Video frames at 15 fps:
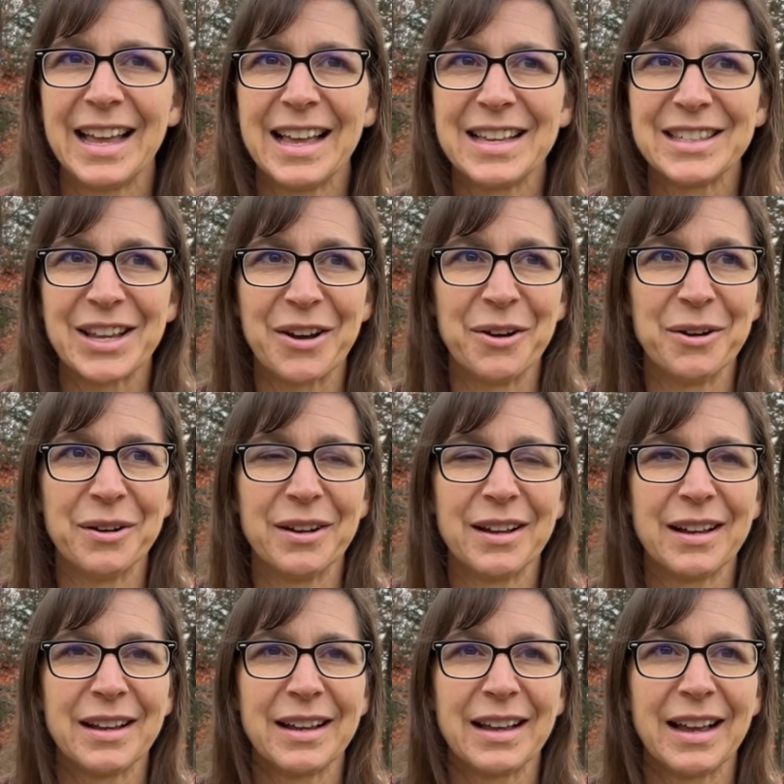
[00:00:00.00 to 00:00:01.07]
So
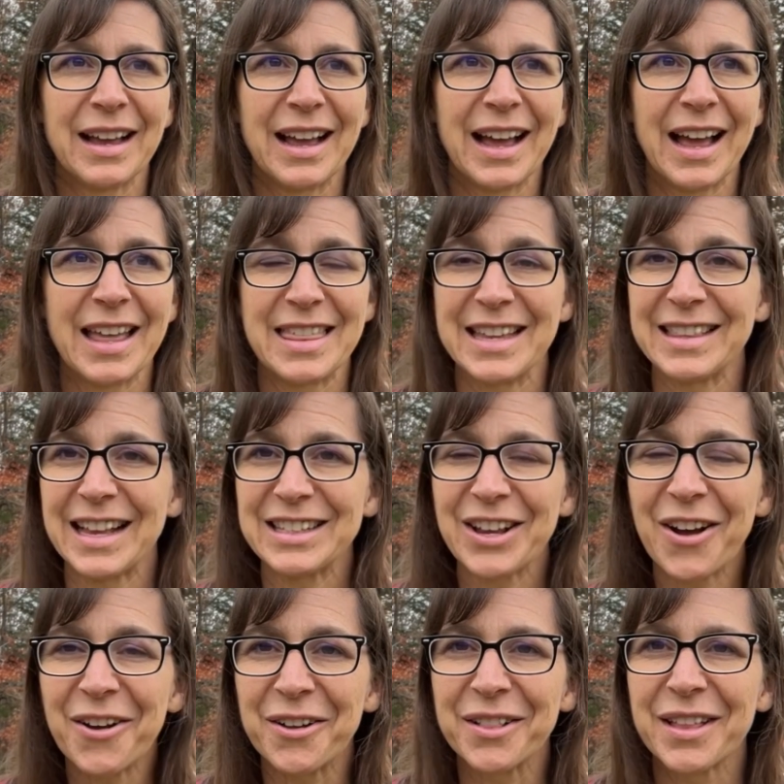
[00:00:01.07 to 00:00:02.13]
I think that's
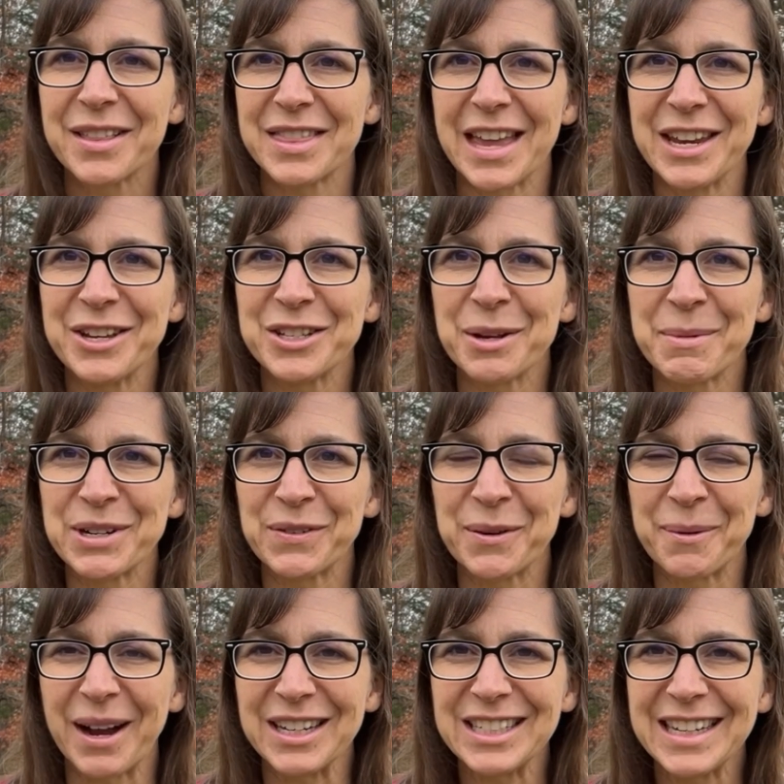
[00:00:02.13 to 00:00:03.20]
all. Thank you so much for
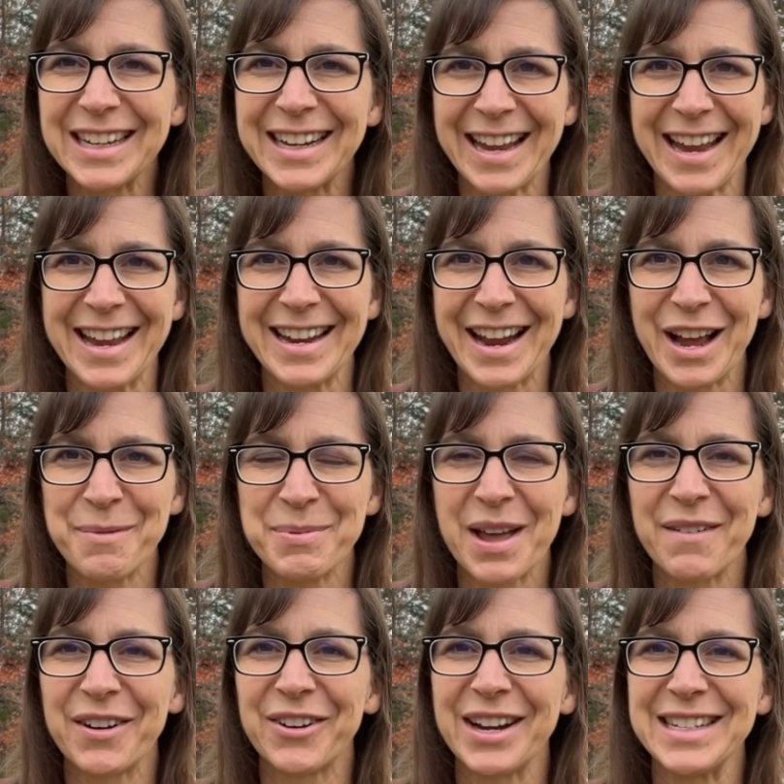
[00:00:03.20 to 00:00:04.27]
watching, and I hope you have
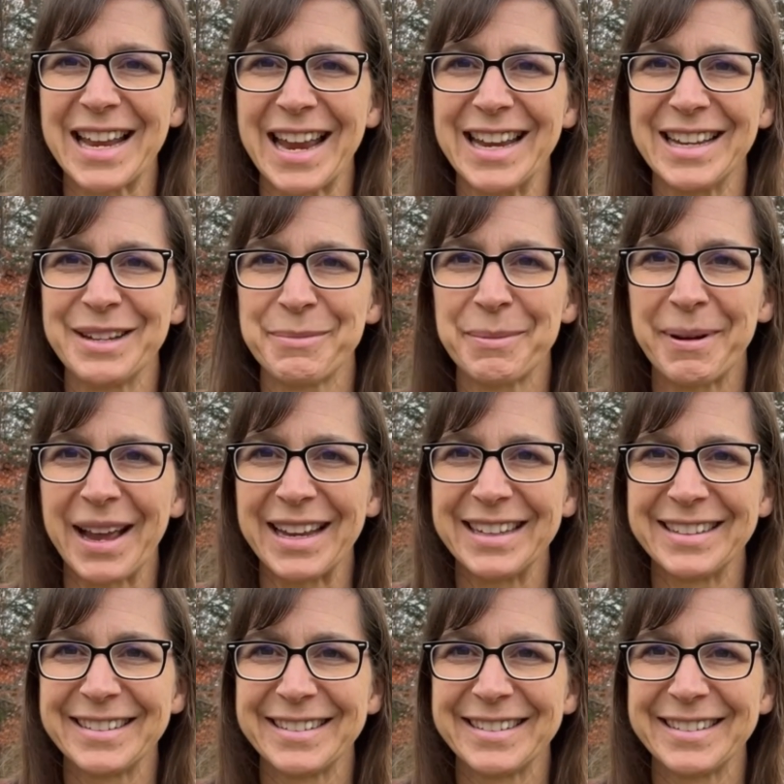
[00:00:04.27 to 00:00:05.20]
a great day. Bye-bye.